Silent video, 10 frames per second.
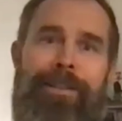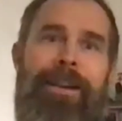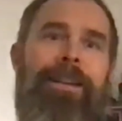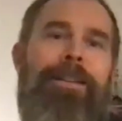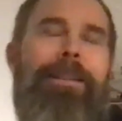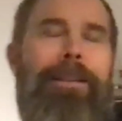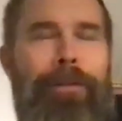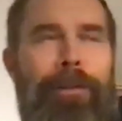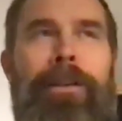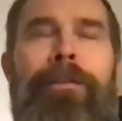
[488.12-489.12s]
you crank it.
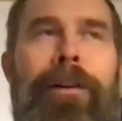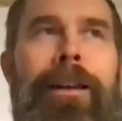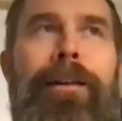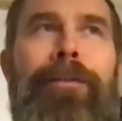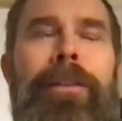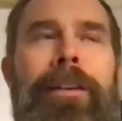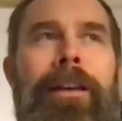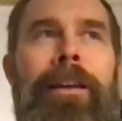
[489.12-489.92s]
If you can find it, if you dig